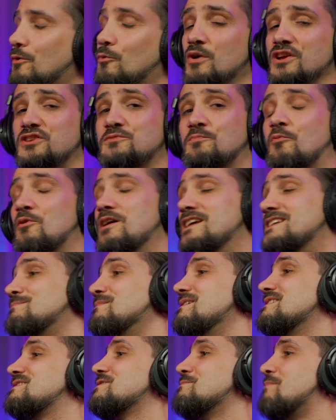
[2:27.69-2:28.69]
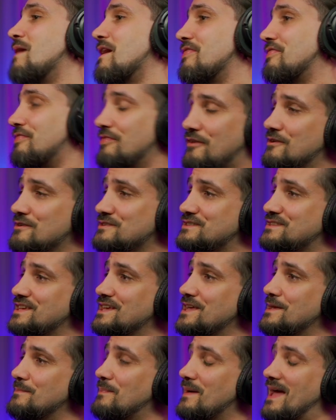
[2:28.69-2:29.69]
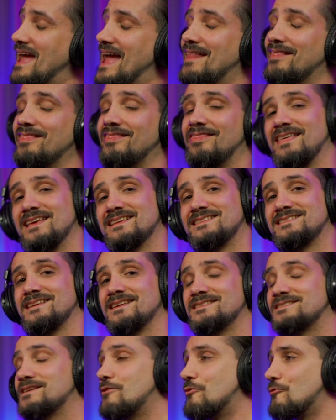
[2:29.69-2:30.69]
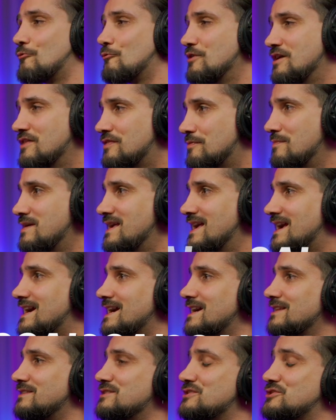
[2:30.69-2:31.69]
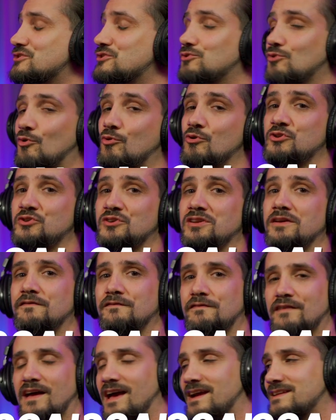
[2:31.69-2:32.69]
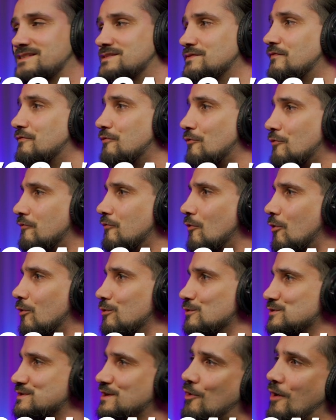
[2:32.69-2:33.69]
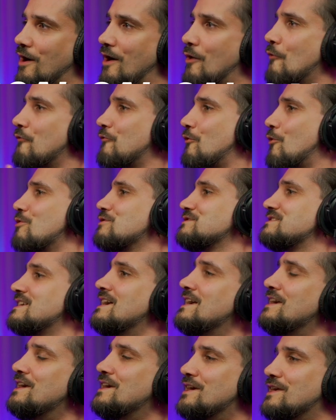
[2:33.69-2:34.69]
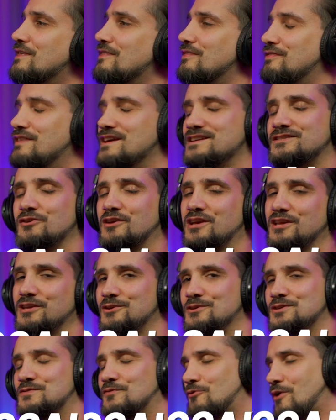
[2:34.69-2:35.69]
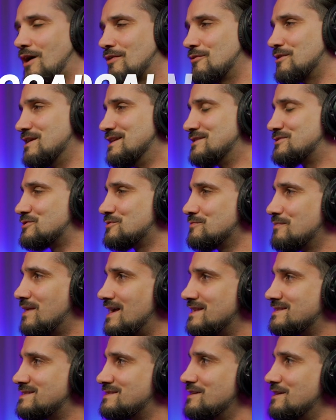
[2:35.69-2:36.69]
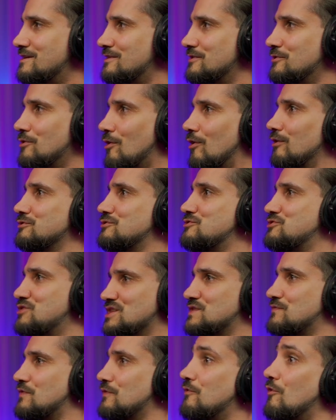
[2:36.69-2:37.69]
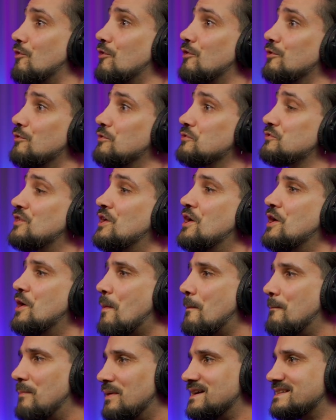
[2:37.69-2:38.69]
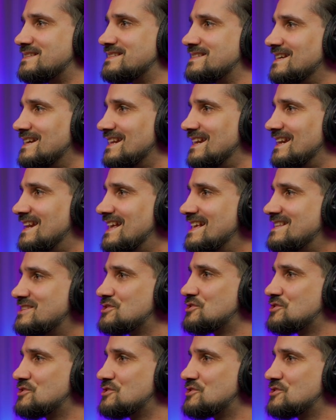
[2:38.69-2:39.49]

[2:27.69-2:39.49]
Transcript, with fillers: Which brings me to my third tip, and this is rhythmic distortion effect for vocals. Of course, these you can use for other instruments, they're not just for vocals, but let's